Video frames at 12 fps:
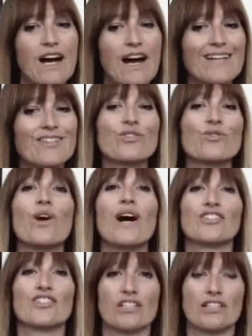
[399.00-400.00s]
eyes are
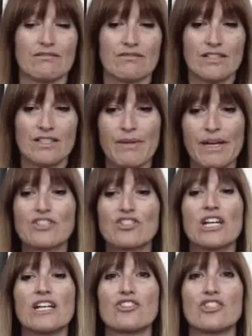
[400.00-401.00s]
watching to make
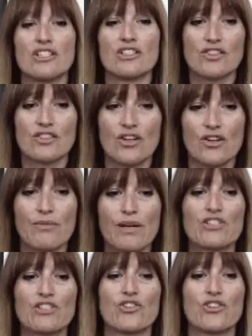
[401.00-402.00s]
changes. So
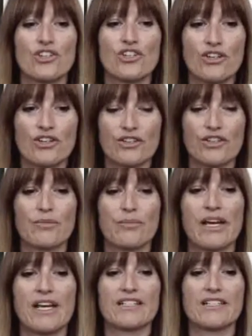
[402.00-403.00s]
make sure you're
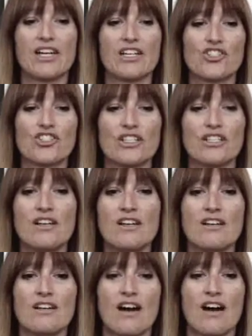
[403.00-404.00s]
paying attention.
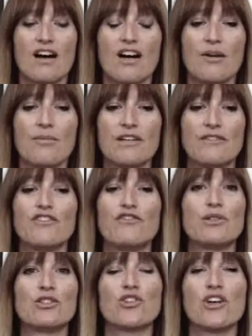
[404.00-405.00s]
If
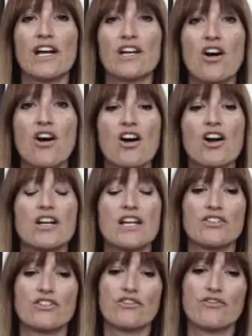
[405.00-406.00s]
you've been trying hard
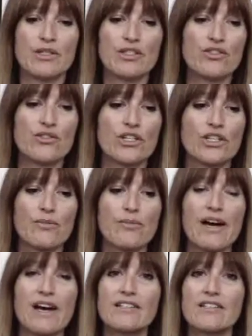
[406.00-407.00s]
and you've been doing your
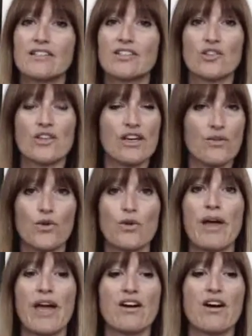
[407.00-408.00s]
best, it
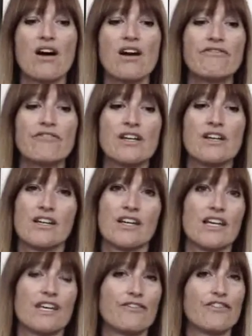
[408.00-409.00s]
will pay off.
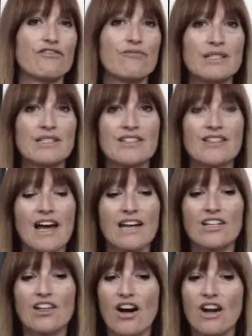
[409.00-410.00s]
If you've been
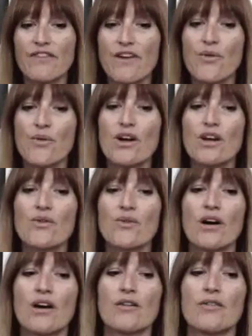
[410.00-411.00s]
slacking off at work,
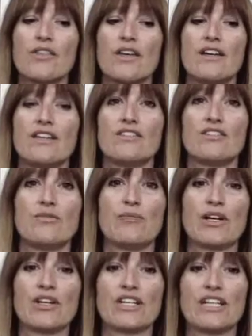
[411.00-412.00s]
well, then you
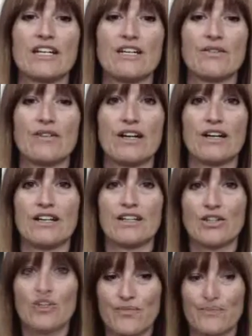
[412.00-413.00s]
better
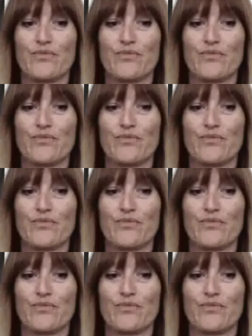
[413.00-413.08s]
get